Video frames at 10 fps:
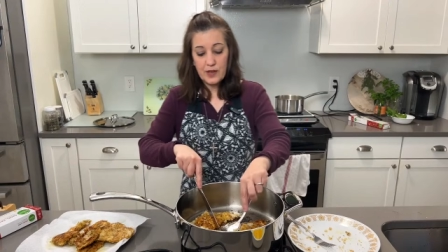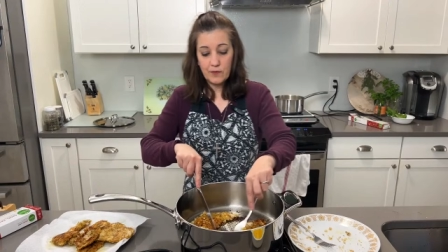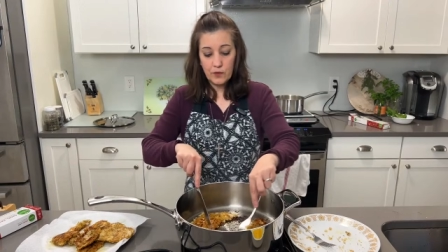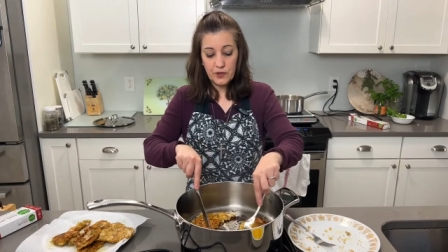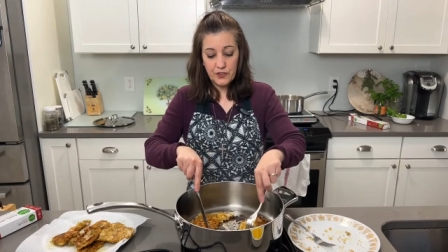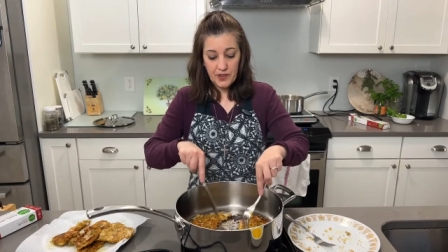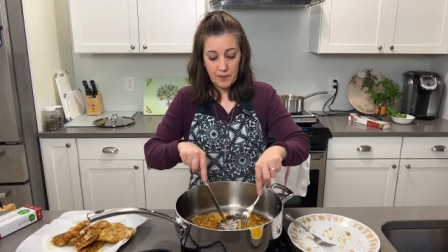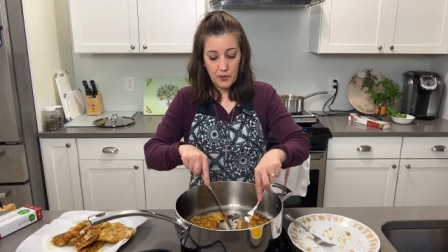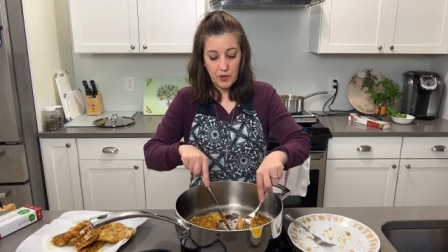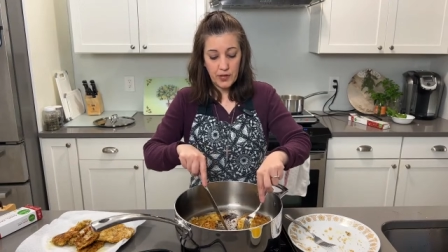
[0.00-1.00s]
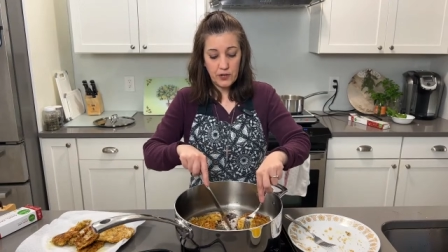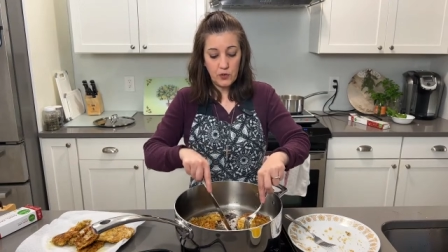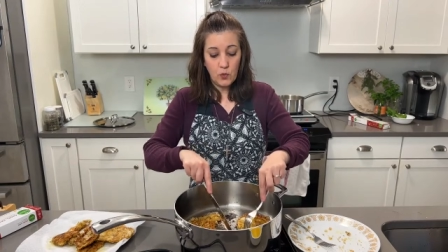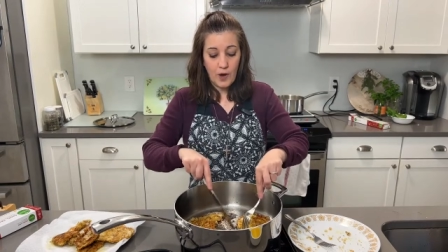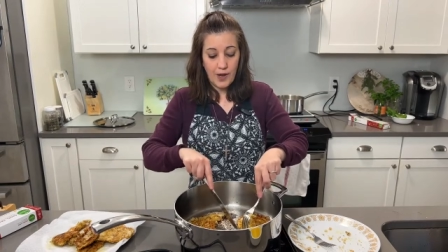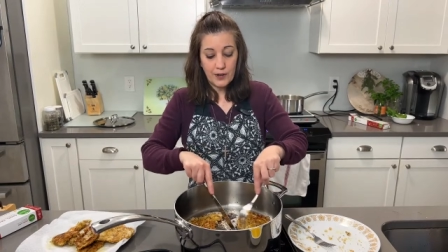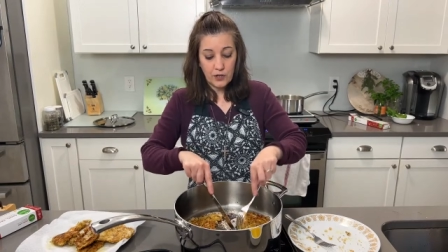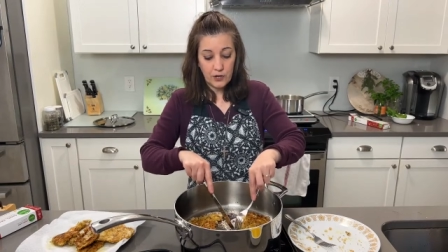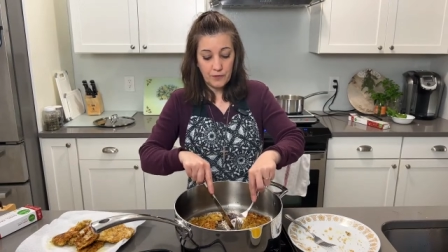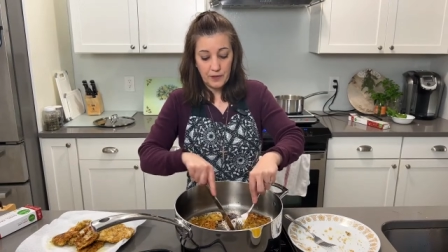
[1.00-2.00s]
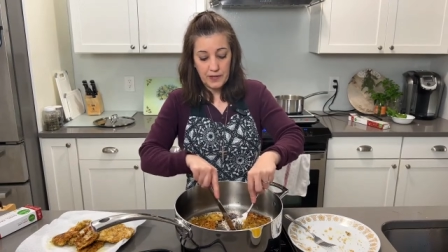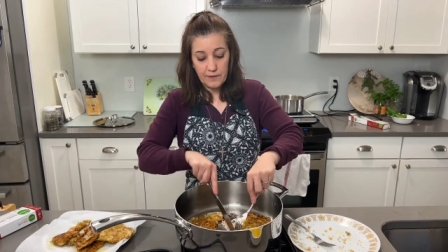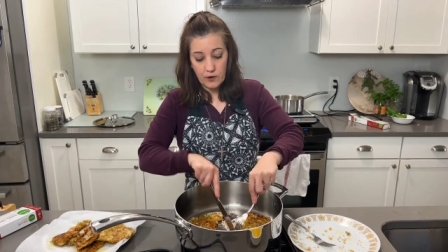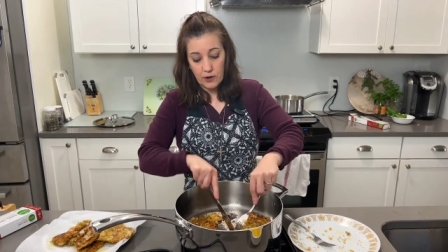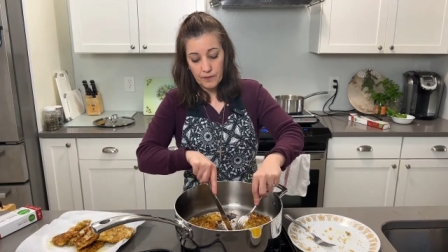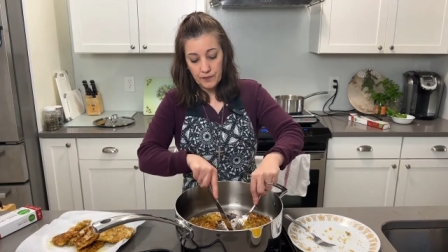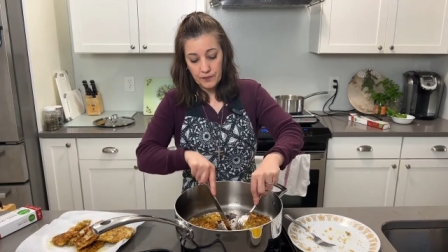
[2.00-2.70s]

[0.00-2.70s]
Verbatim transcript: something real simple and you want good flavor,